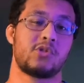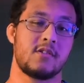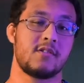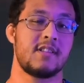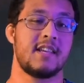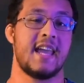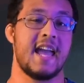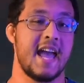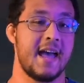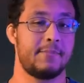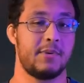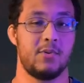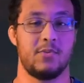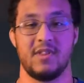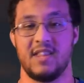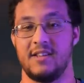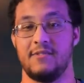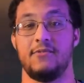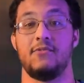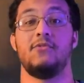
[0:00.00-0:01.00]
I'm certainly
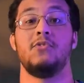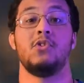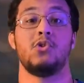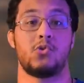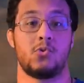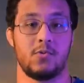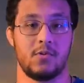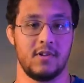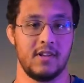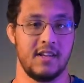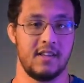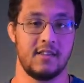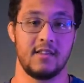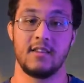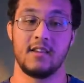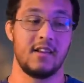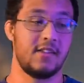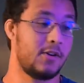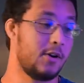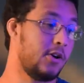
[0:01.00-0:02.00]
happy with it
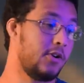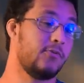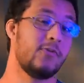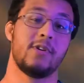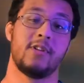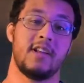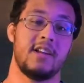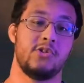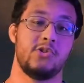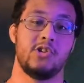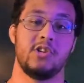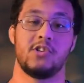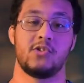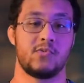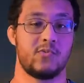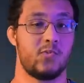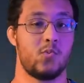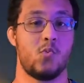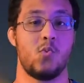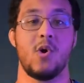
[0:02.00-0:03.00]
visually. The Unreal
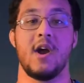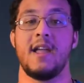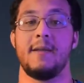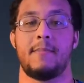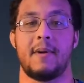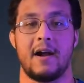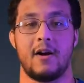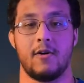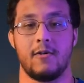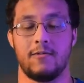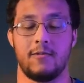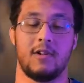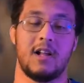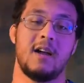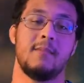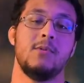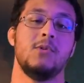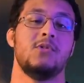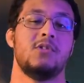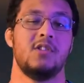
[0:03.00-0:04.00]
Engine is way
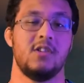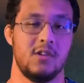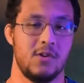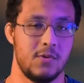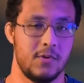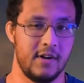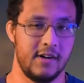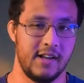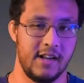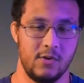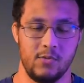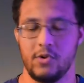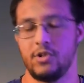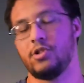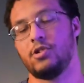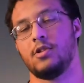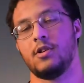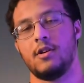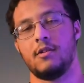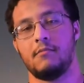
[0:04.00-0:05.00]
powerful. I'm used to Unity,
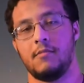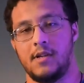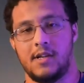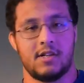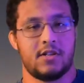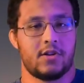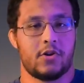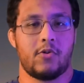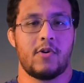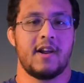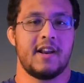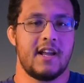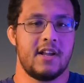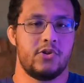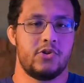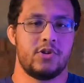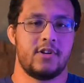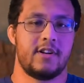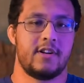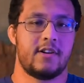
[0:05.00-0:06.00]
which is a
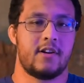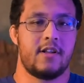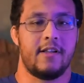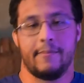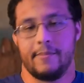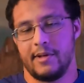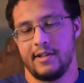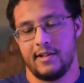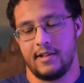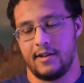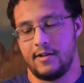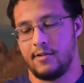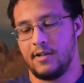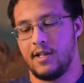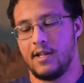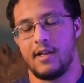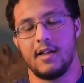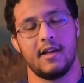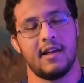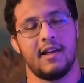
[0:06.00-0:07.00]
great engine and all, but you
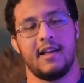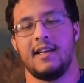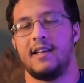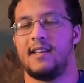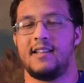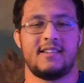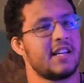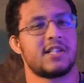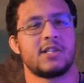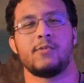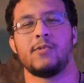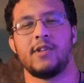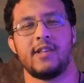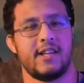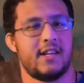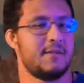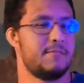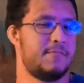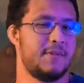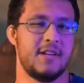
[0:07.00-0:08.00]
know, it
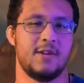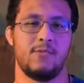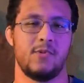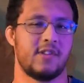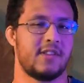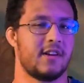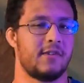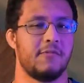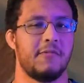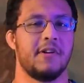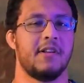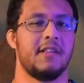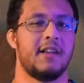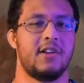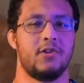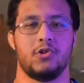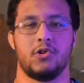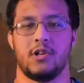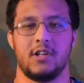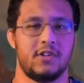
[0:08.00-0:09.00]
doesn't really compete with
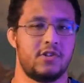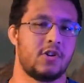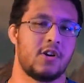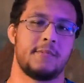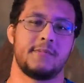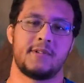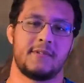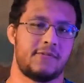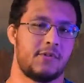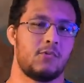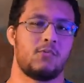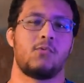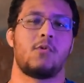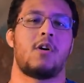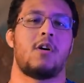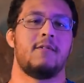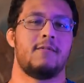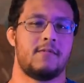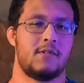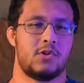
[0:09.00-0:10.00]
Unreal Engine in terms of the
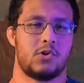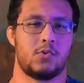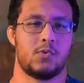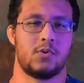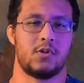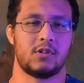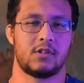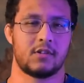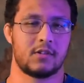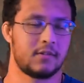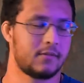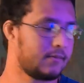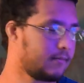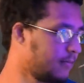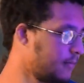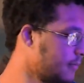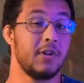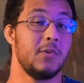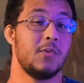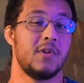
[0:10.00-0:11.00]
raw visuals.
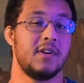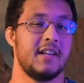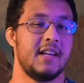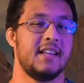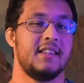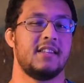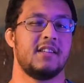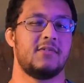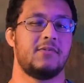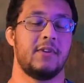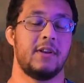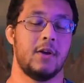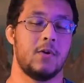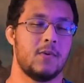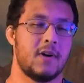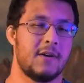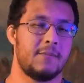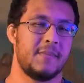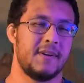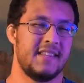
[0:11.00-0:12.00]
I really wanted to get this
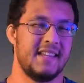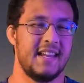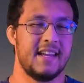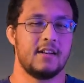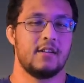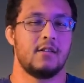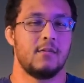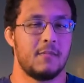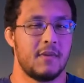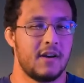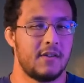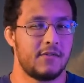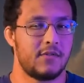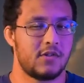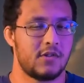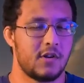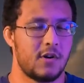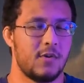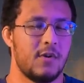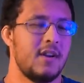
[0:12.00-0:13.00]
video out by the end of the
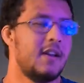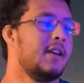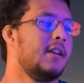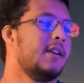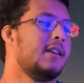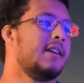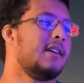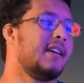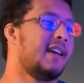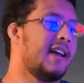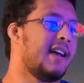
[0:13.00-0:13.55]
month, so